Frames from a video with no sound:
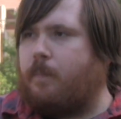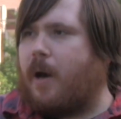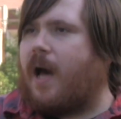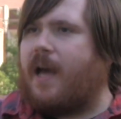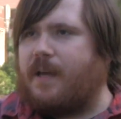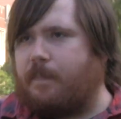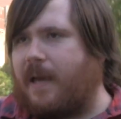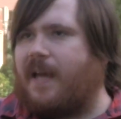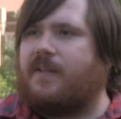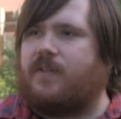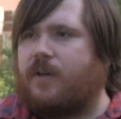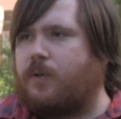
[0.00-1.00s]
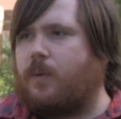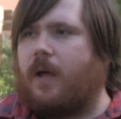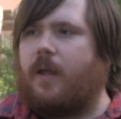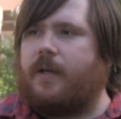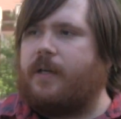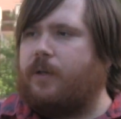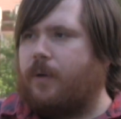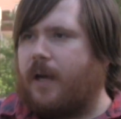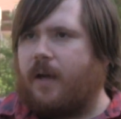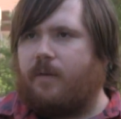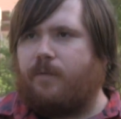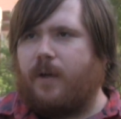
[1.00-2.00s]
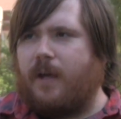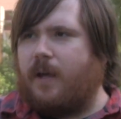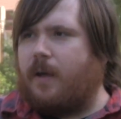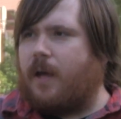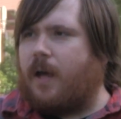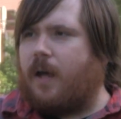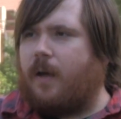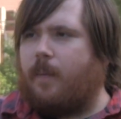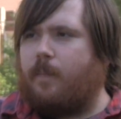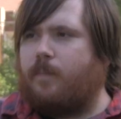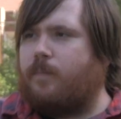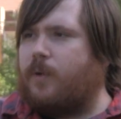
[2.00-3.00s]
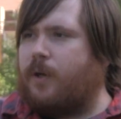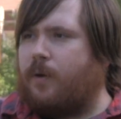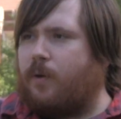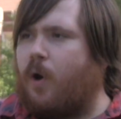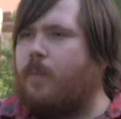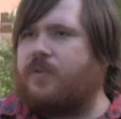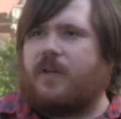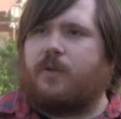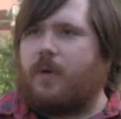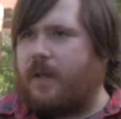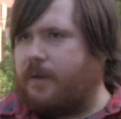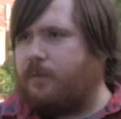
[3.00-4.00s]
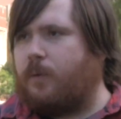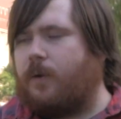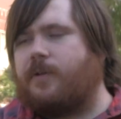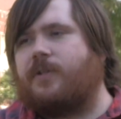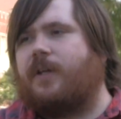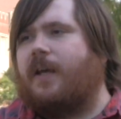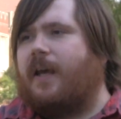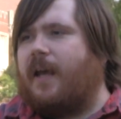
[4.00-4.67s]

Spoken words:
bi and pansexuality, you have homosexuality, of course,